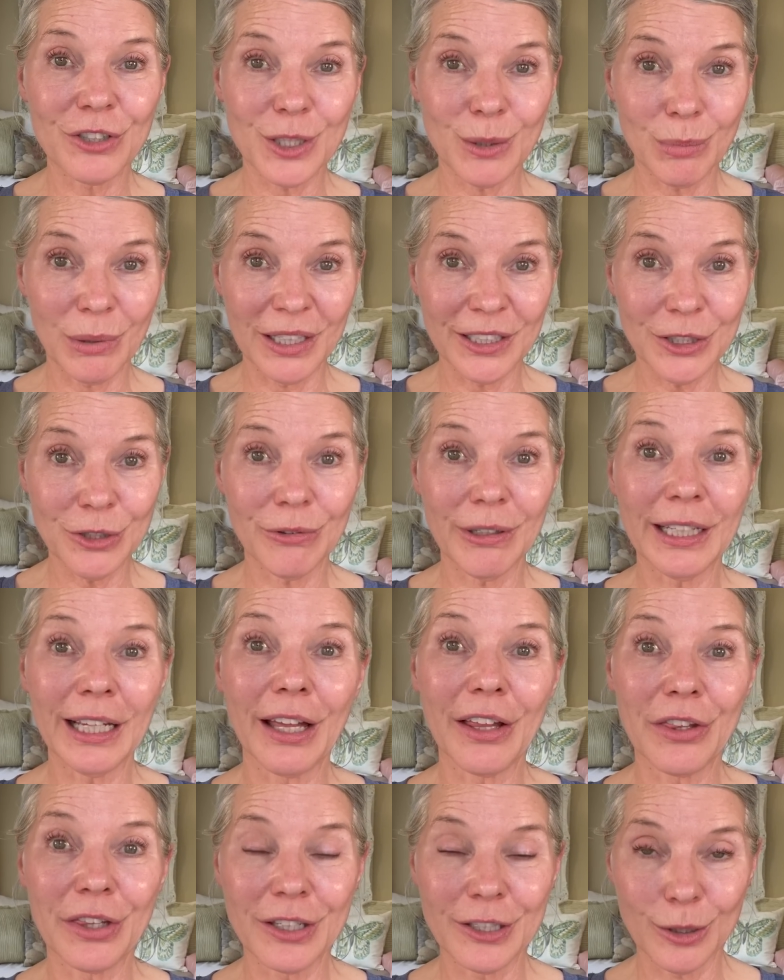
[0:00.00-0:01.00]
sponsoring
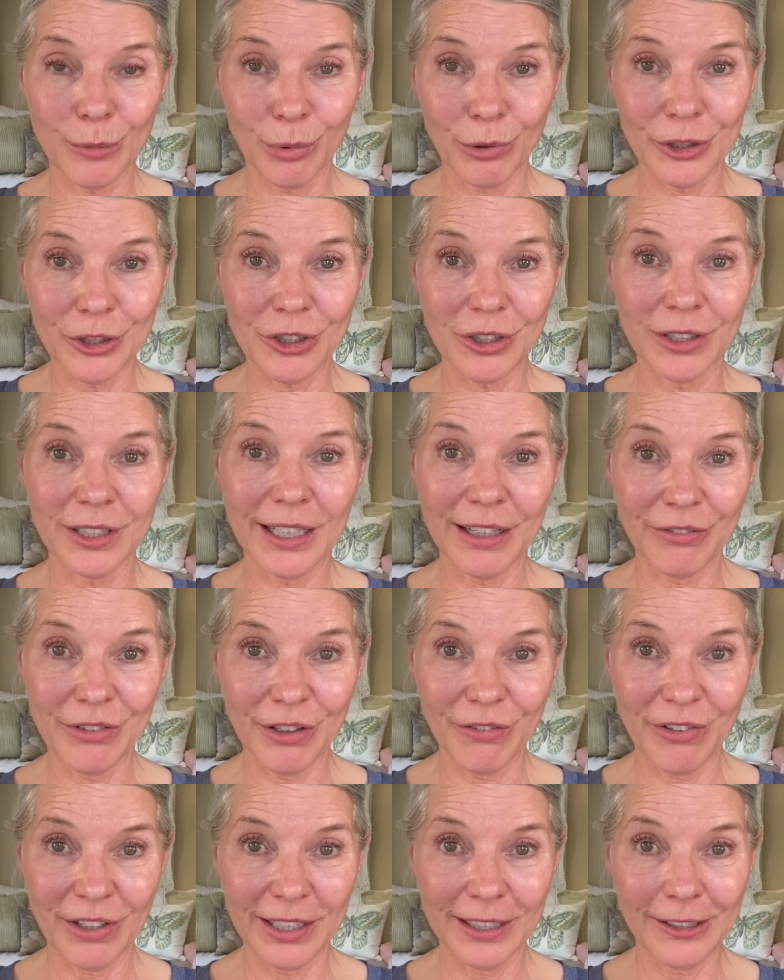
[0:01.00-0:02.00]
this portion of
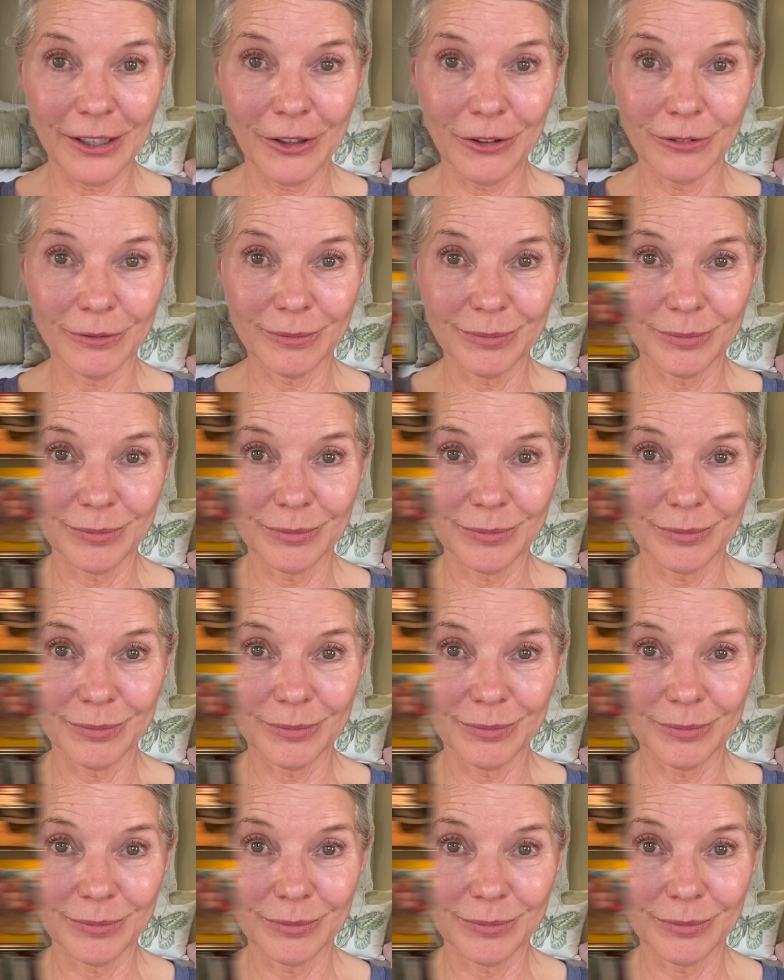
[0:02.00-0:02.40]
the video.